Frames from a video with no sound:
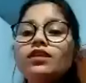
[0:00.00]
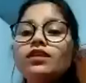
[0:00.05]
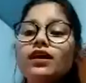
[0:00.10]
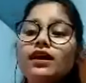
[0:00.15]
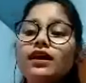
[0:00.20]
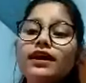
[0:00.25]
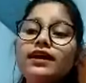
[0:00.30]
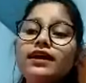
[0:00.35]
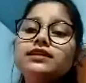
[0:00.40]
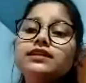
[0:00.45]

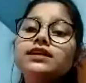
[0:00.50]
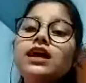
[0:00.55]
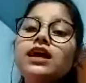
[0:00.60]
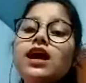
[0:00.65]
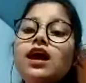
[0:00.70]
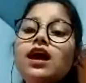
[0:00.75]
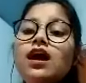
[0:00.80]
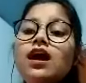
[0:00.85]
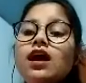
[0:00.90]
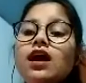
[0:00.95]
And
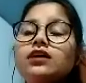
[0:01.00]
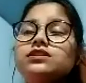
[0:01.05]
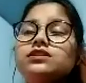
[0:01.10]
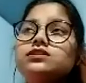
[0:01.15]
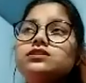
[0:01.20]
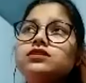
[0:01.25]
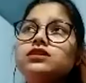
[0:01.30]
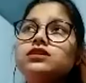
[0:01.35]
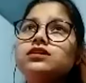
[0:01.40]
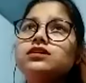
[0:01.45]

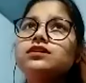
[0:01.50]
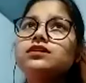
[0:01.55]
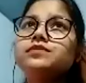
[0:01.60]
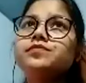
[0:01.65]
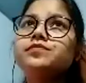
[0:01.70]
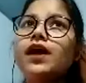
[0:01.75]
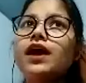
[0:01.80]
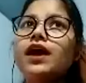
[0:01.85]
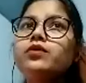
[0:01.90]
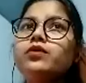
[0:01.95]

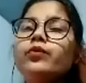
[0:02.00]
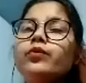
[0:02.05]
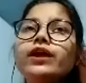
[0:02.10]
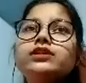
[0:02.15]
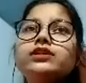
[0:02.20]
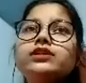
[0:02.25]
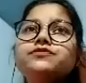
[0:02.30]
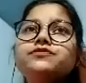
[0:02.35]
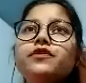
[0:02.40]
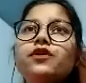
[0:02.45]
I went
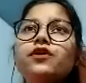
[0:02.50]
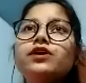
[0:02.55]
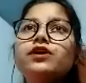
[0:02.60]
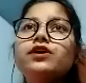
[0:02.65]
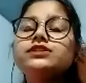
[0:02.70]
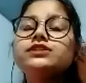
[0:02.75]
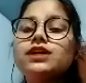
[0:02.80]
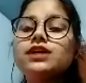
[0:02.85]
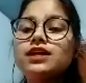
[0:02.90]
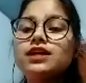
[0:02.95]
for
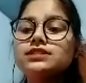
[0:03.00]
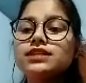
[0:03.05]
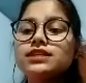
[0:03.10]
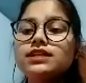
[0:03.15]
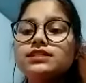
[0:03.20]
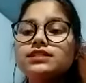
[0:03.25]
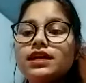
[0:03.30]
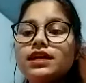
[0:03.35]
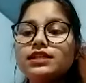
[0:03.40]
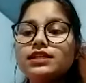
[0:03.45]
charging
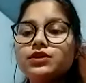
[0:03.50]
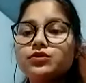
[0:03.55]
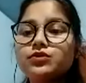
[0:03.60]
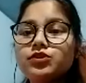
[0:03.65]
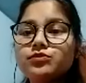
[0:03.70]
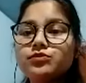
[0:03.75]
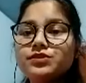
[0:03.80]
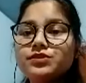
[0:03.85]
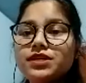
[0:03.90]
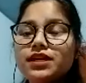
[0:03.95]
that
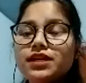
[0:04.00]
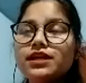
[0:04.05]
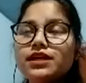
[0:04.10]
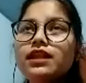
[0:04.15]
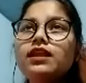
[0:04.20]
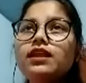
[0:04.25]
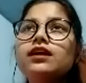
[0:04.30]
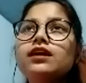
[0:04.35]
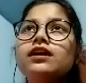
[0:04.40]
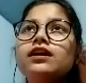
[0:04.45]
YouTube channel.
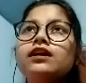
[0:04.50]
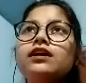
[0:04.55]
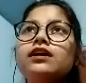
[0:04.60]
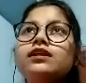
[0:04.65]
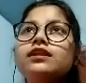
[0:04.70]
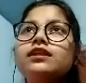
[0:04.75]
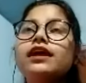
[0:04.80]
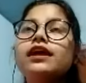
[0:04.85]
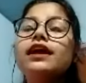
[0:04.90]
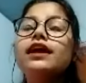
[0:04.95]

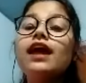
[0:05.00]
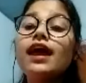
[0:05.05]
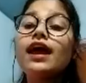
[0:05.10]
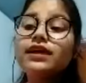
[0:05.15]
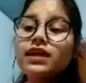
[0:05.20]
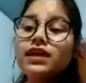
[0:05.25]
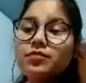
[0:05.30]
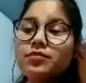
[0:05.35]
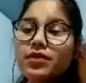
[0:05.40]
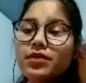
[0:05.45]
Then I
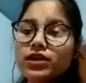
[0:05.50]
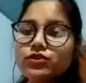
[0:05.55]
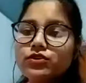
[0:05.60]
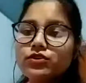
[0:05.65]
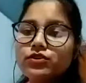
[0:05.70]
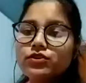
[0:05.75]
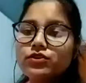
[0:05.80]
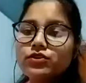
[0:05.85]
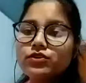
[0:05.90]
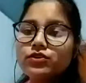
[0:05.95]
came
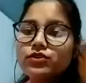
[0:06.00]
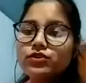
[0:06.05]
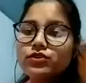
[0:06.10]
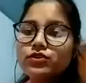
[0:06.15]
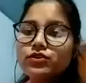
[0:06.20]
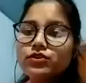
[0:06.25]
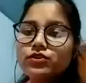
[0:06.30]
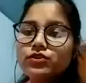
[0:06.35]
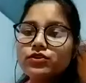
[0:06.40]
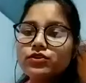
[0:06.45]
across some
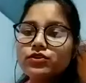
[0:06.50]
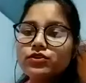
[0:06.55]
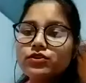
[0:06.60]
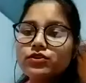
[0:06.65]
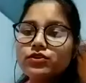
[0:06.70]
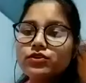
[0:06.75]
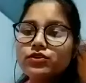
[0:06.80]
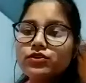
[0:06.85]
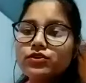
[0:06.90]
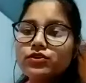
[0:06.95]
videos
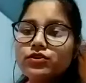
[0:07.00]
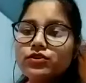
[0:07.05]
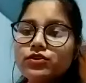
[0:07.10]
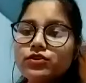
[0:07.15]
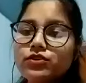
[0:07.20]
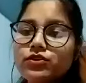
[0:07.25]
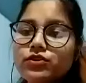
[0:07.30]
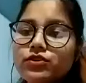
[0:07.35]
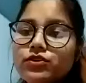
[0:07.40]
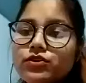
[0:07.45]
of
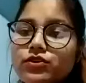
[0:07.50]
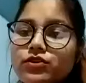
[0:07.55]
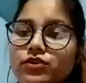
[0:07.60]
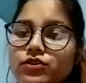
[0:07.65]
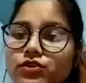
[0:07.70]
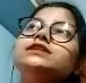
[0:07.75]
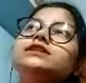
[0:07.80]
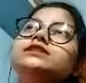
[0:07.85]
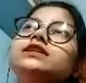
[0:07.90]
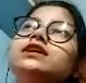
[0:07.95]
Prakash
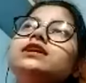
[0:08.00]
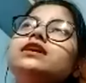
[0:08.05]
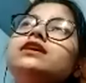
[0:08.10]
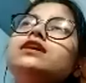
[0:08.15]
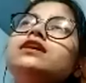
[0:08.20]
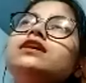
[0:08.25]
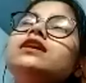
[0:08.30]
sir